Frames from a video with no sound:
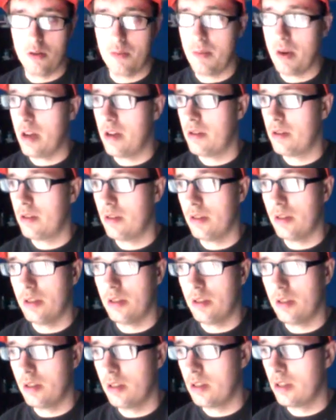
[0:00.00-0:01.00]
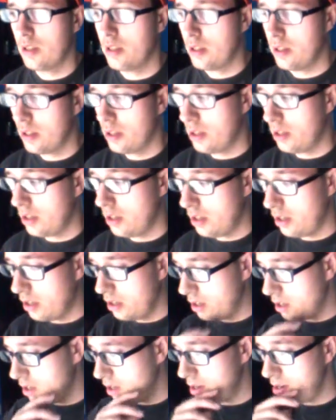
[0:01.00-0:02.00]
Massacre.
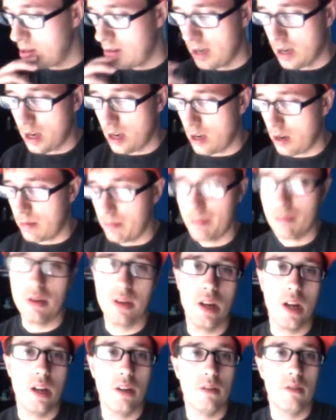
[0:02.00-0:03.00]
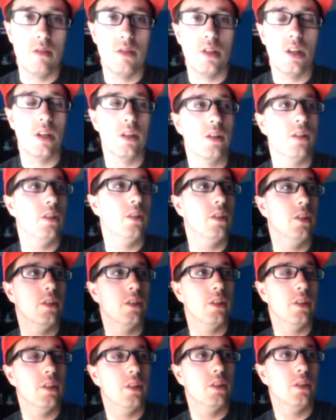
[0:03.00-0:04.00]
Now I pronounce Chuck and
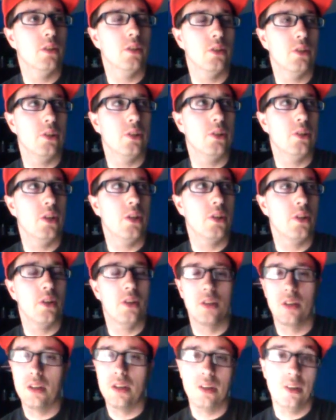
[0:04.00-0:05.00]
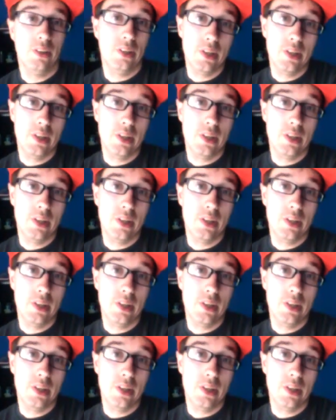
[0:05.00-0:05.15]
Larry, or Larry,